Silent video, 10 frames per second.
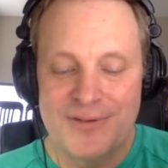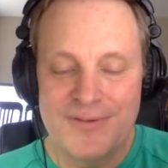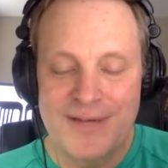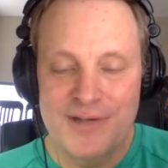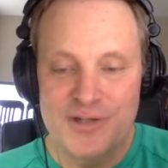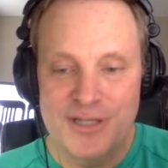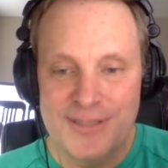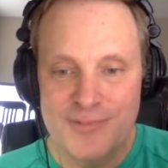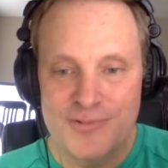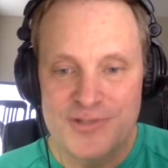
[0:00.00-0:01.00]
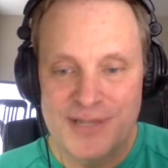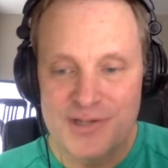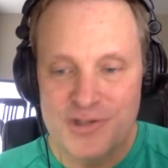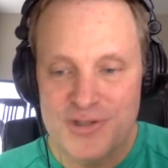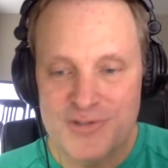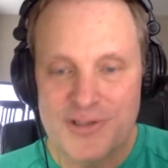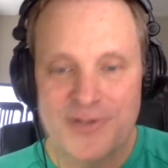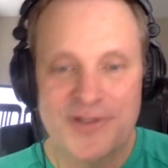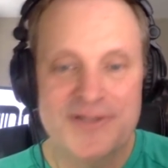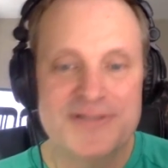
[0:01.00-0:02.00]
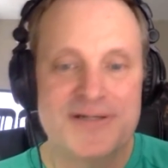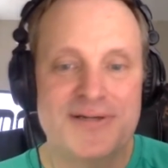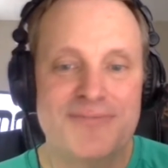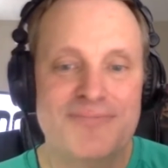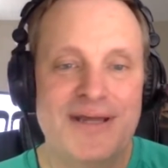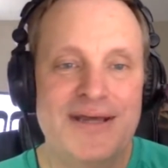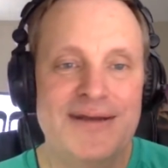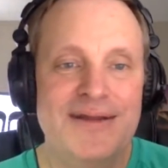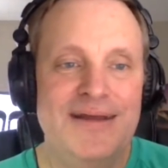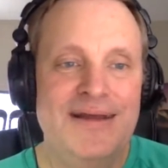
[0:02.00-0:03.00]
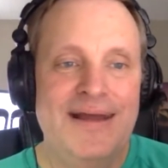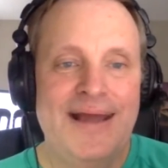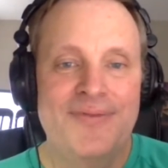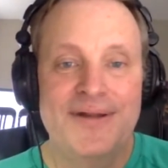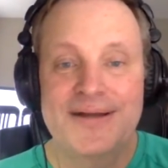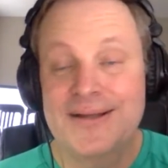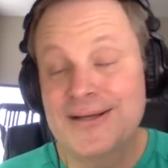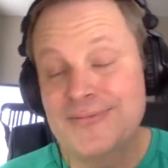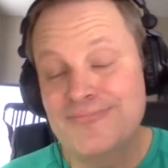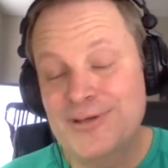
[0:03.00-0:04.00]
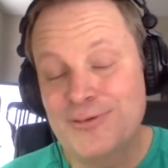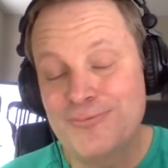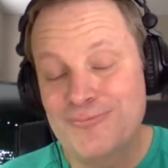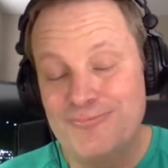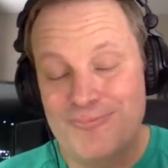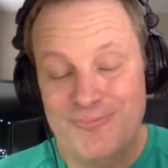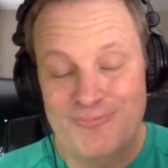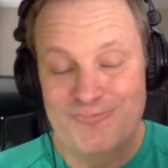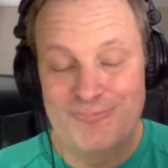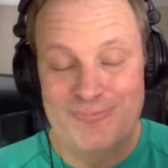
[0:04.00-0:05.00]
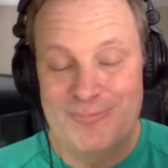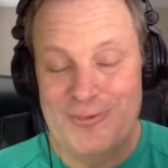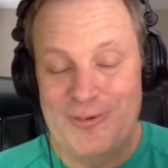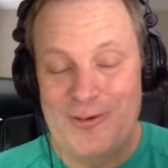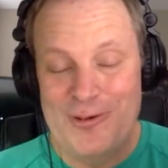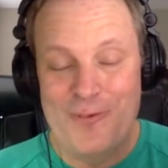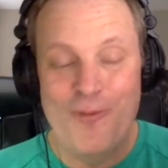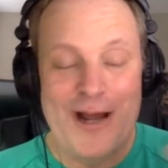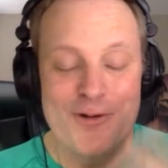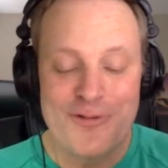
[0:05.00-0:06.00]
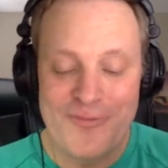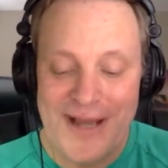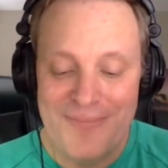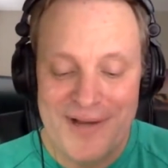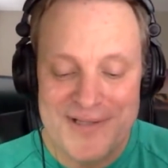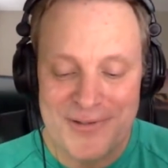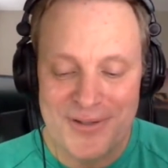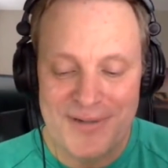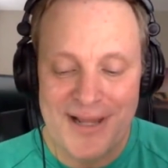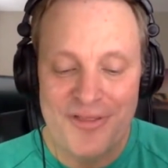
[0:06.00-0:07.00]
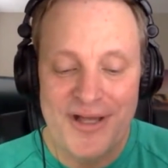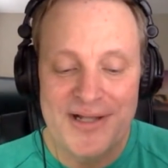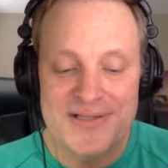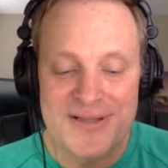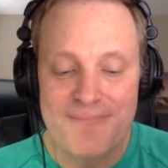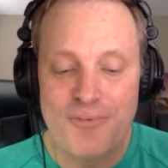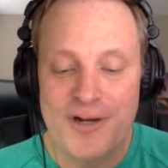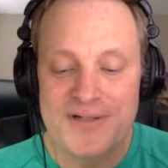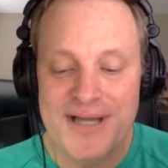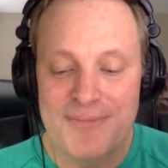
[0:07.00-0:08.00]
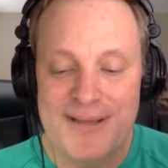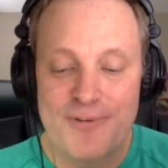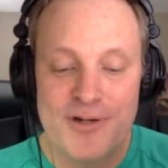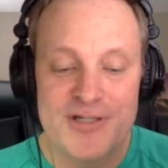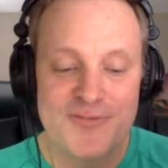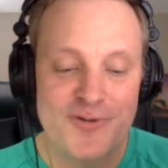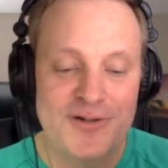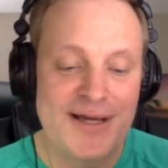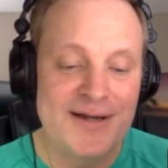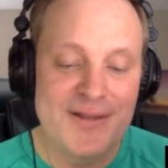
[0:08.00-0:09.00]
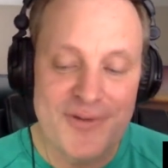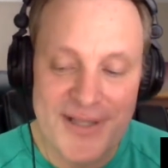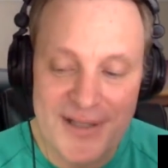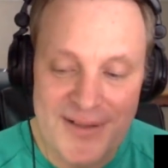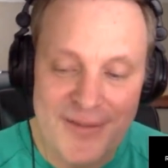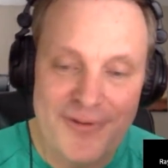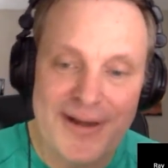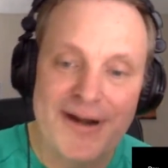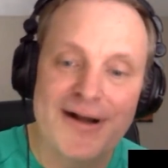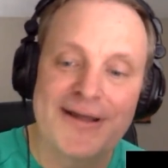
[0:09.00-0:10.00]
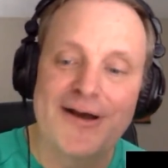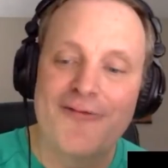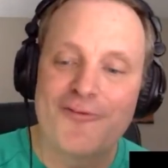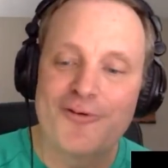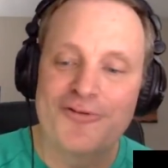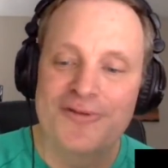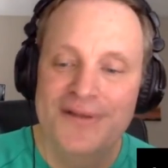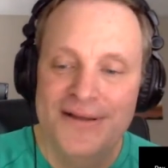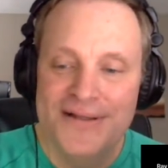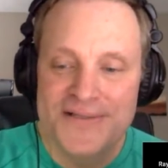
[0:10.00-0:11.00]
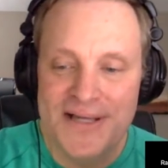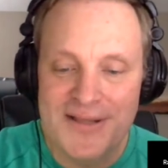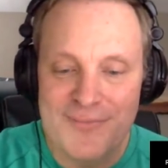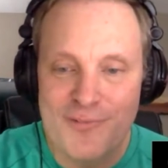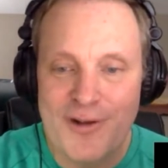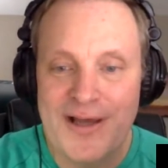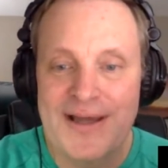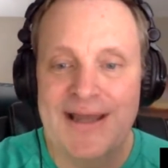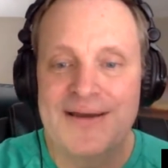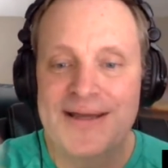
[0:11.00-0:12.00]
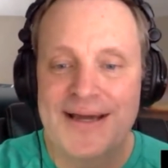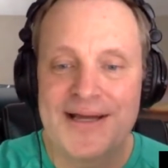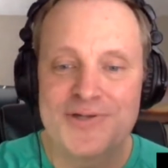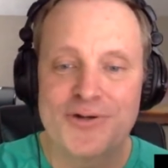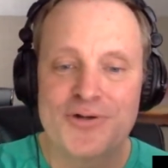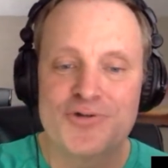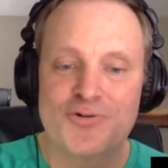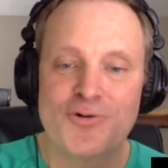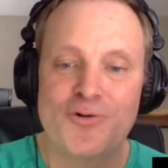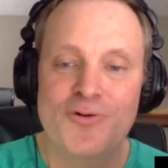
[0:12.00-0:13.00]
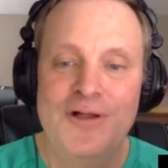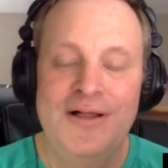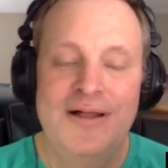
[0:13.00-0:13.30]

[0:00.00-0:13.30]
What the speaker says: ancient Hebrews, the ancient Israelis, and then again, wider than that, basically. But I think at some point in time, he put his foot down and either kicked the other Anunnaki off Earth, sent them away, and he kind of took control.